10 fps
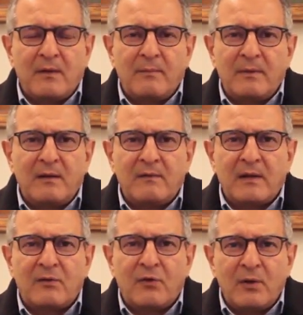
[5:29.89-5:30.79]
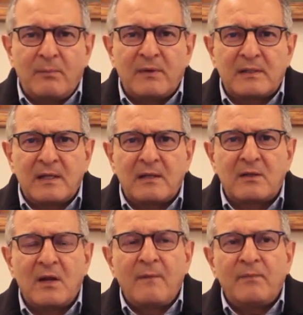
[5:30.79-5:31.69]
believe like
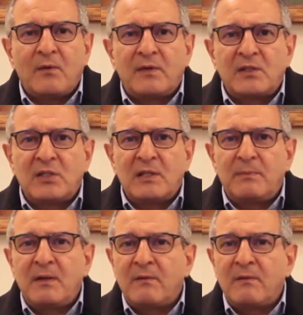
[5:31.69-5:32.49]
30% of the GDP